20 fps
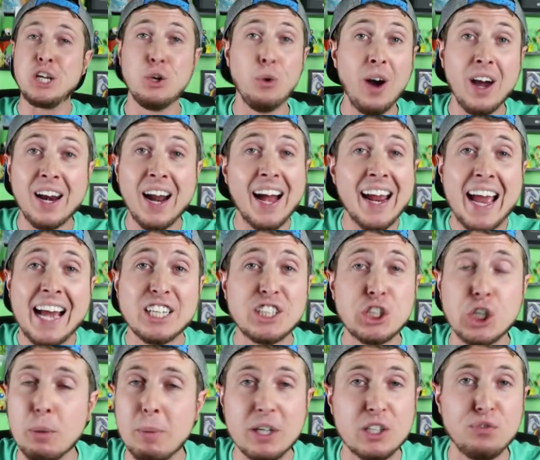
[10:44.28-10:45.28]
You know what? I had
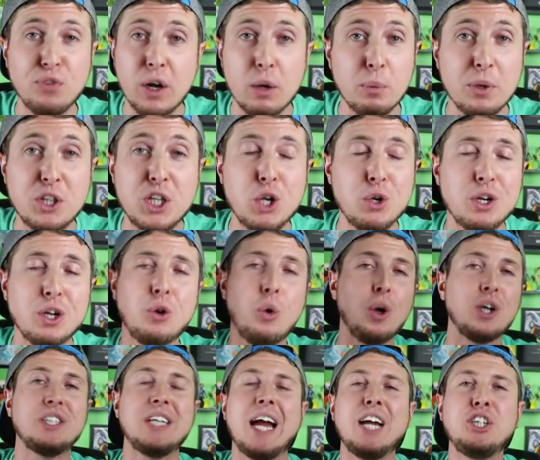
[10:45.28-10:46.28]
so much fun with you. And of
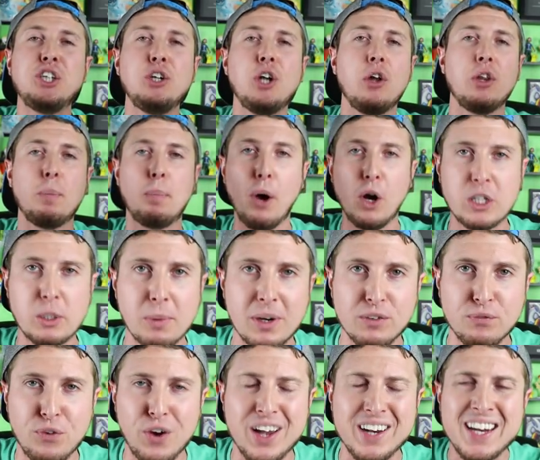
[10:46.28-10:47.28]
course, as you know, the
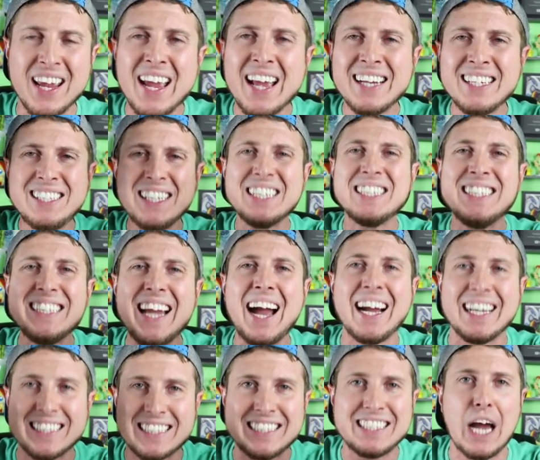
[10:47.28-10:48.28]
Pokemon fun does
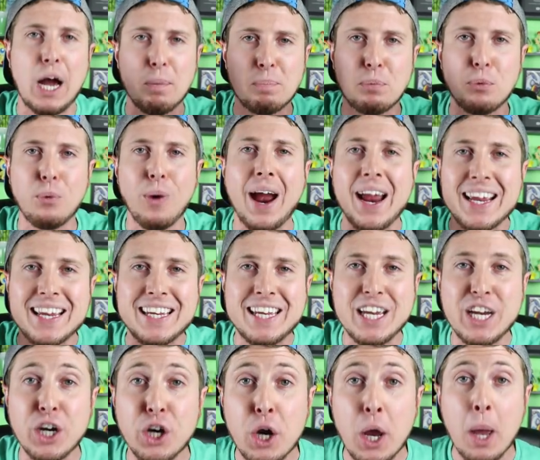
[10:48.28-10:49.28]
not stop right
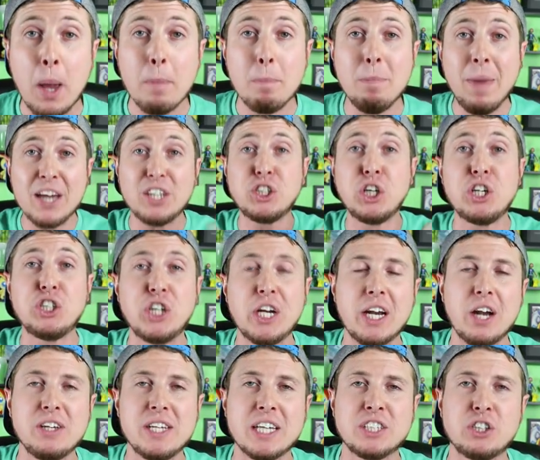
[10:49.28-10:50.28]
here. Make sure you check
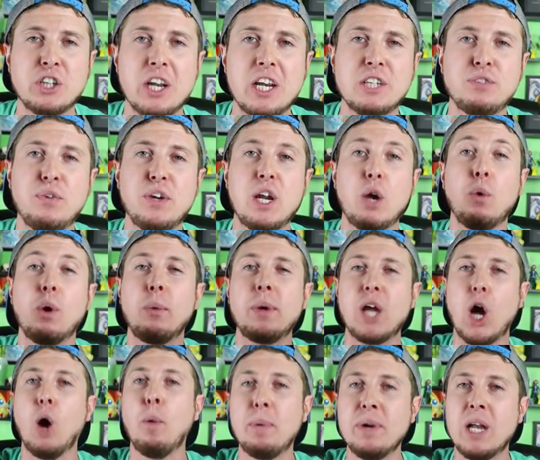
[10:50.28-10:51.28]
out yesterday's video where
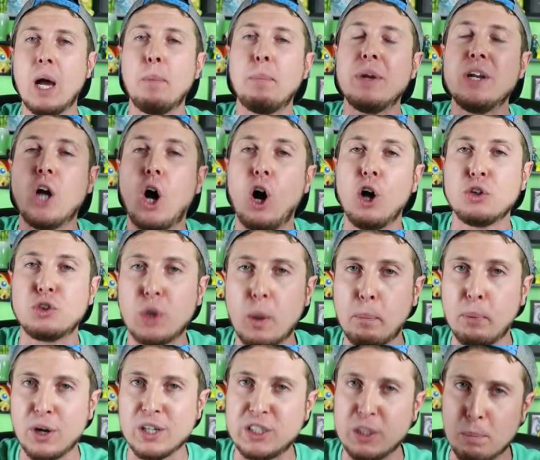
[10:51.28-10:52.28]
we opened up an Ultra
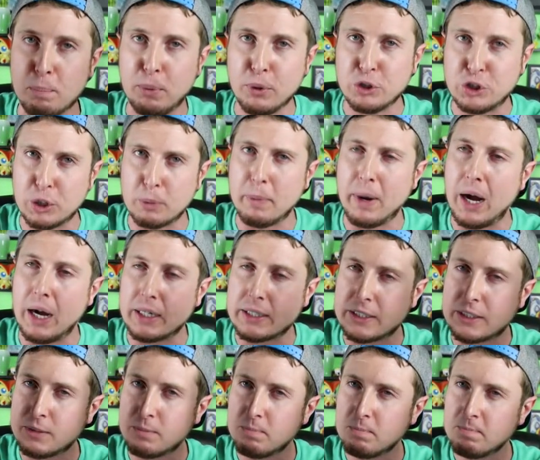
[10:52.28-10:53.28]
Prism booster
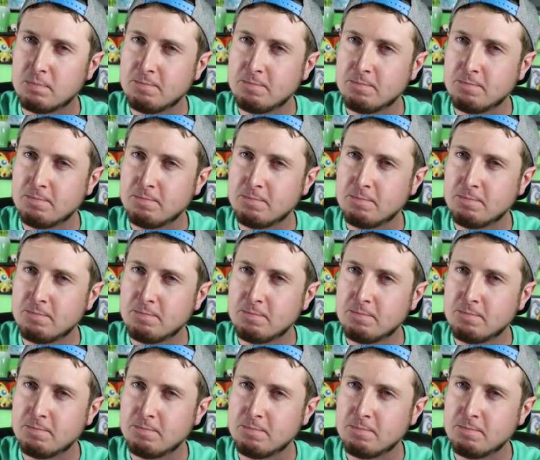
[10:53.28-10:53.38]
box.